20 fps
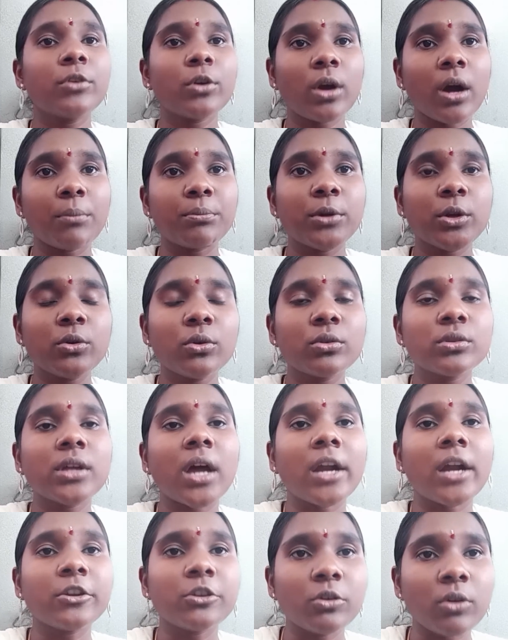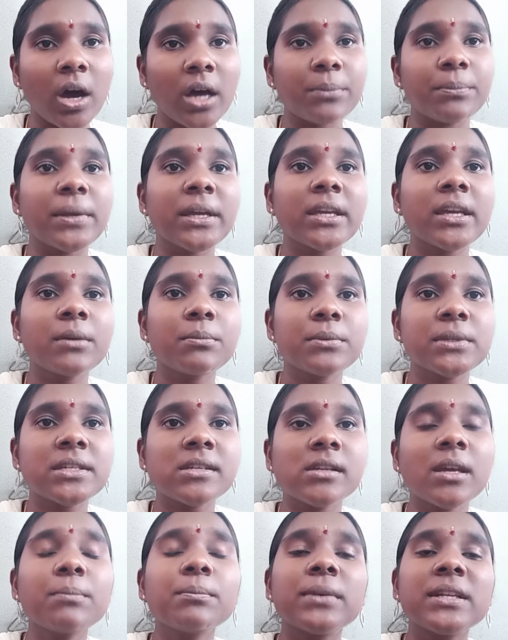you come to know that you are making
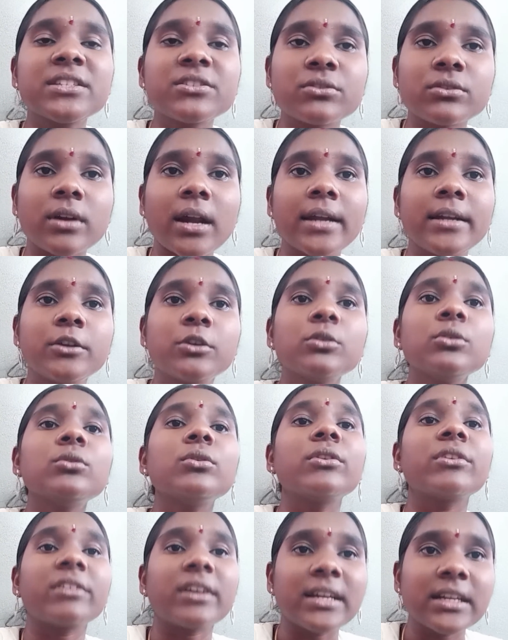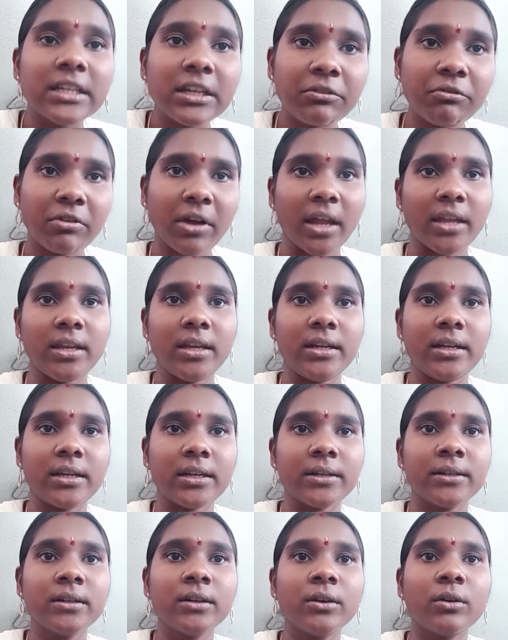mistake, please try to rectify
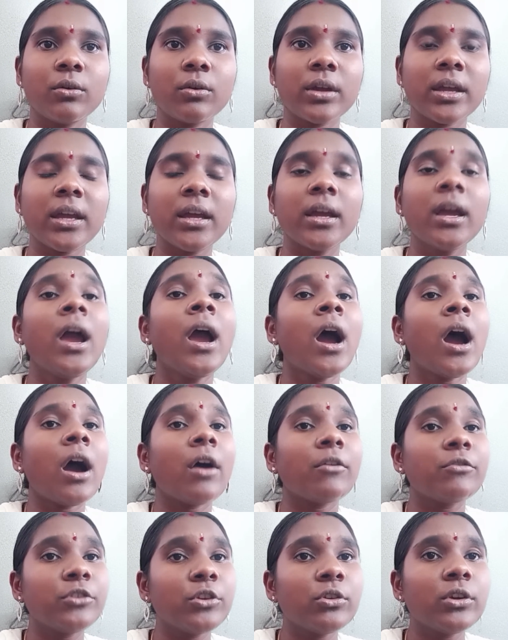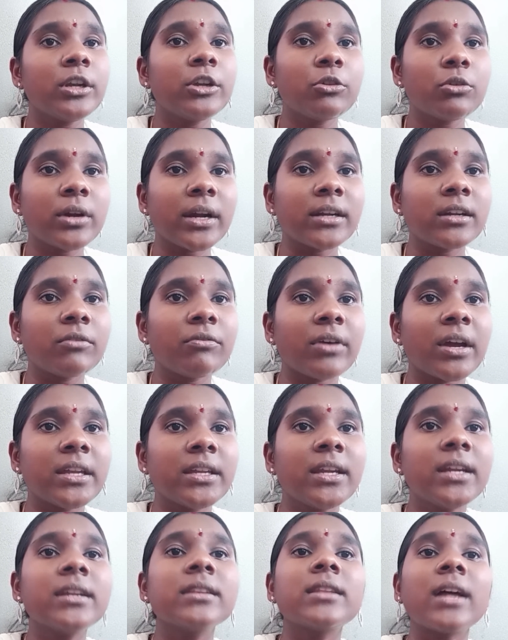it. Okay, how you need to rectify
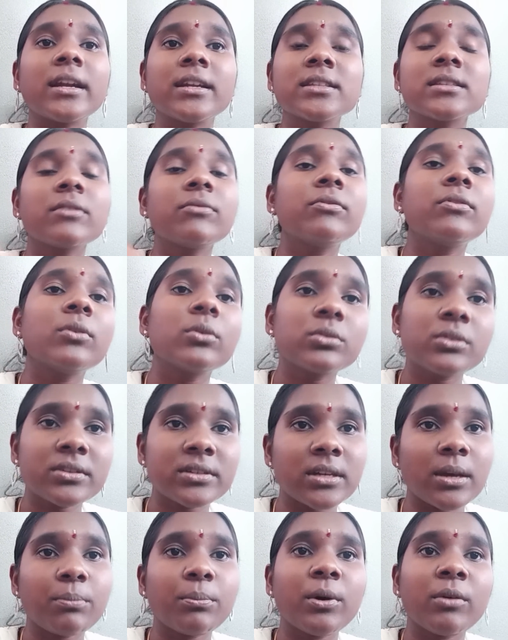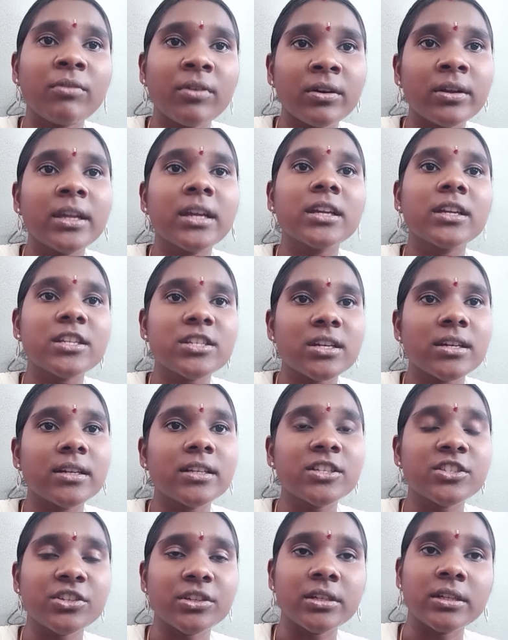it, that is the fourth step of our English
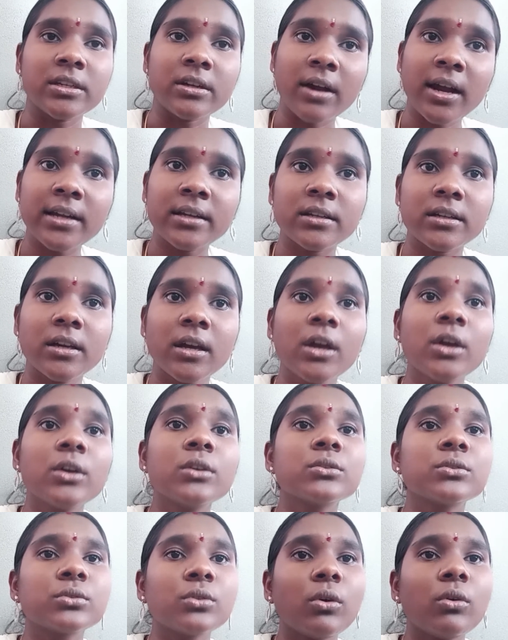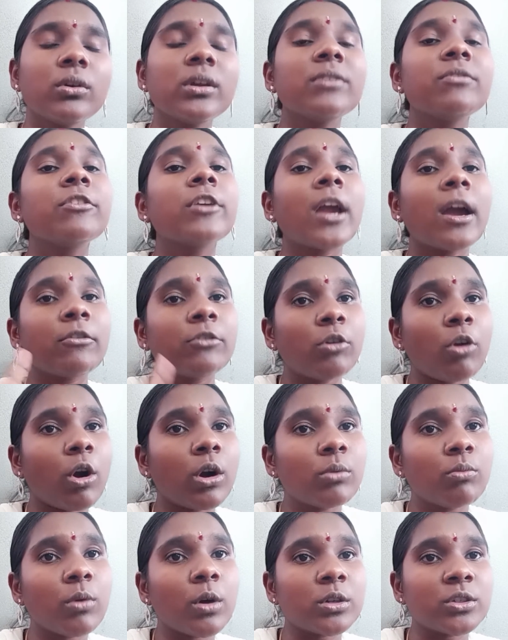learning journey, right? So if you have
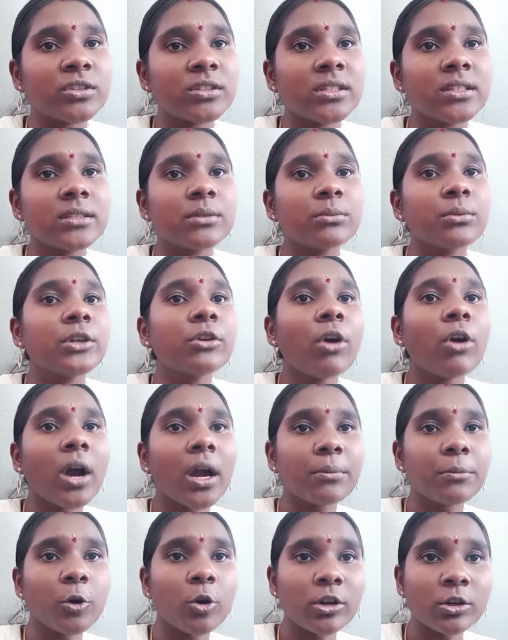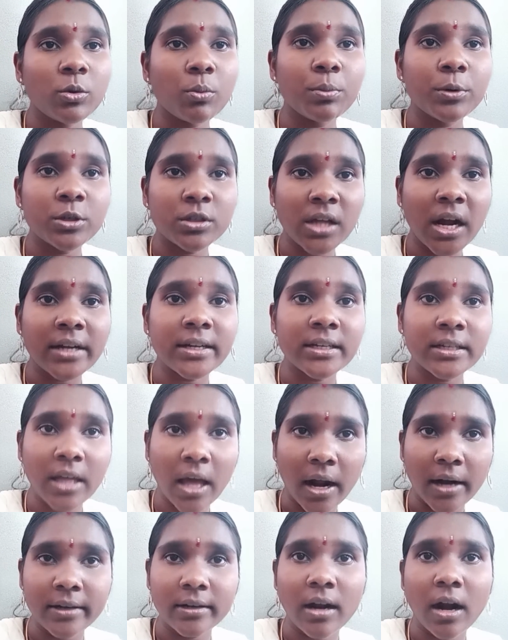not watched this video, I'm going to put that in
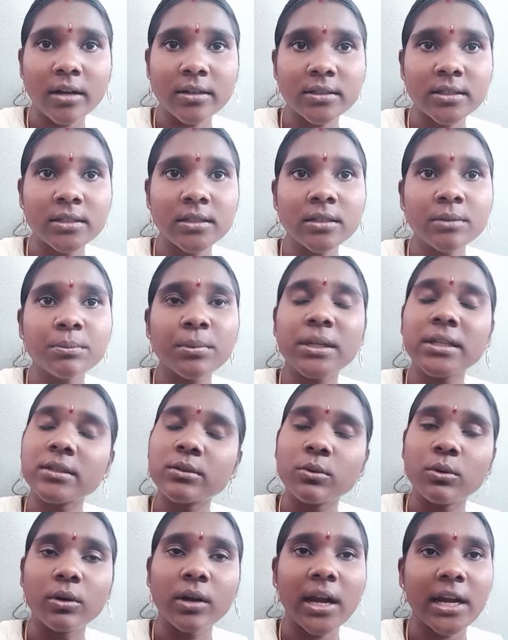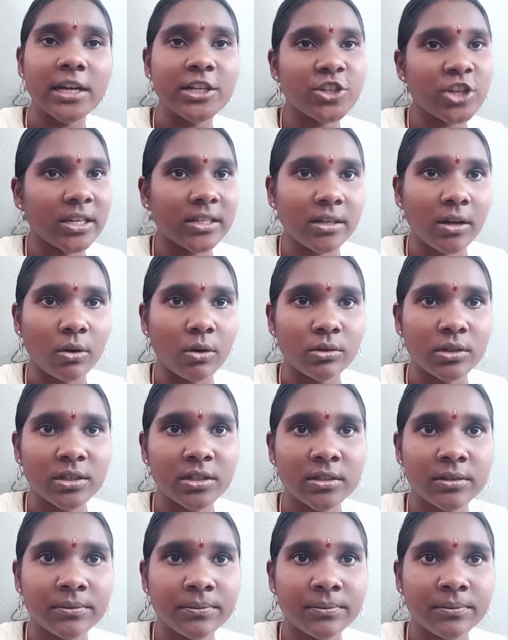the cards here. Please go and check it out.